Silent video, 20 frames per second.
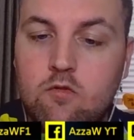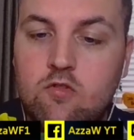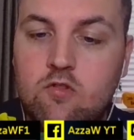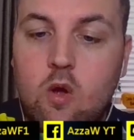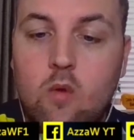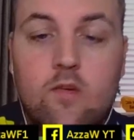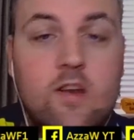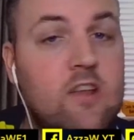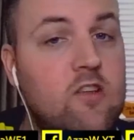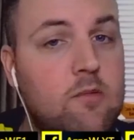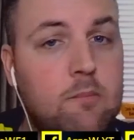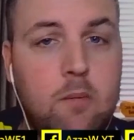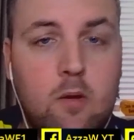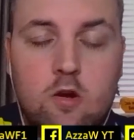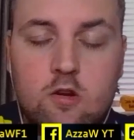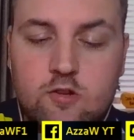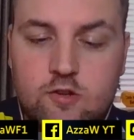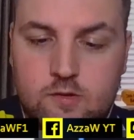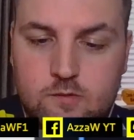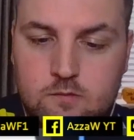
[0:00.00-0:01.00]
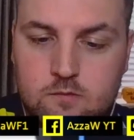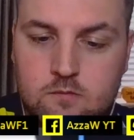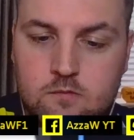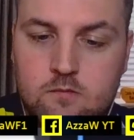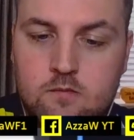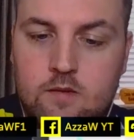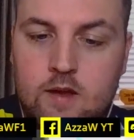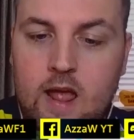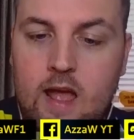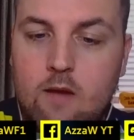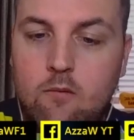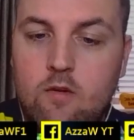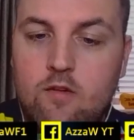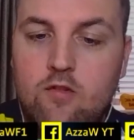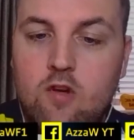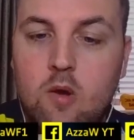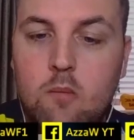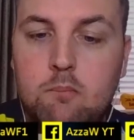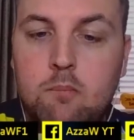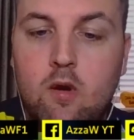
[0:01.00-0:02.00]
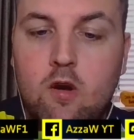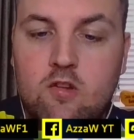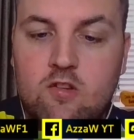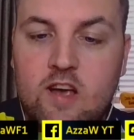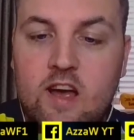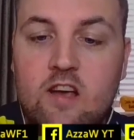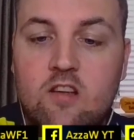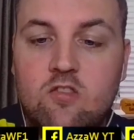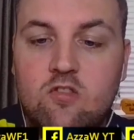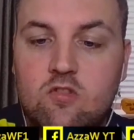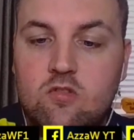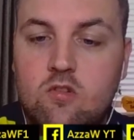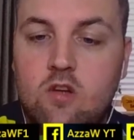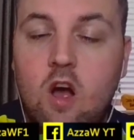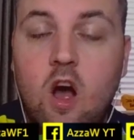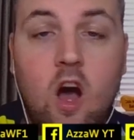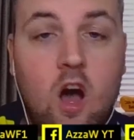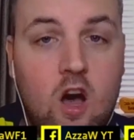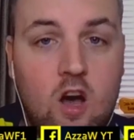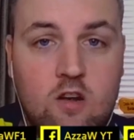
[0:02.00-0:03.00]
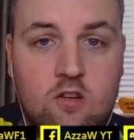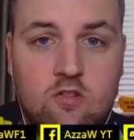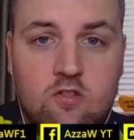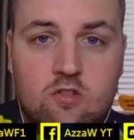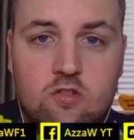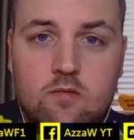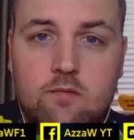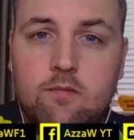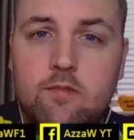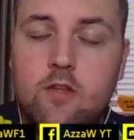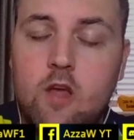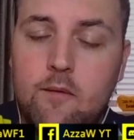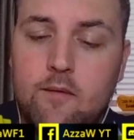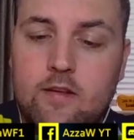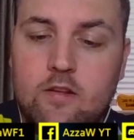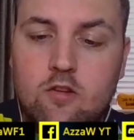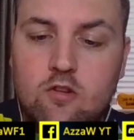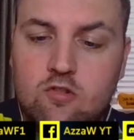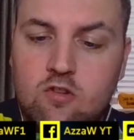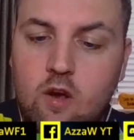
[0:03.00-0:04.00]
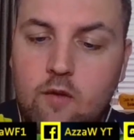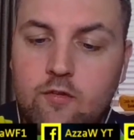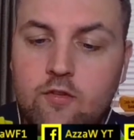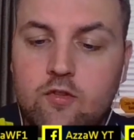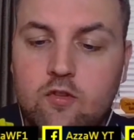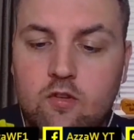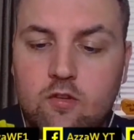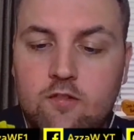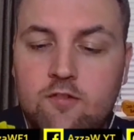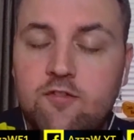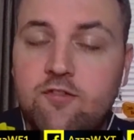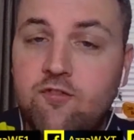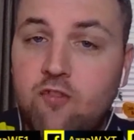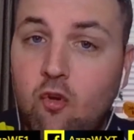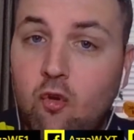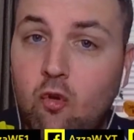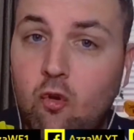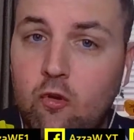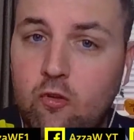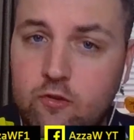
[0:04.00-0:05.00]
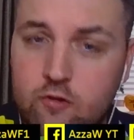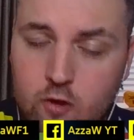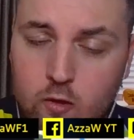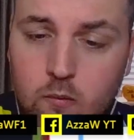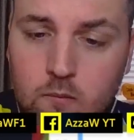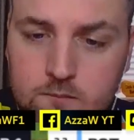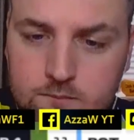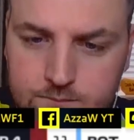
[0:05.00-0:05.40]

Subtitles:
don't need to push, and we've got Bottas, hards, going to softs, 4-2.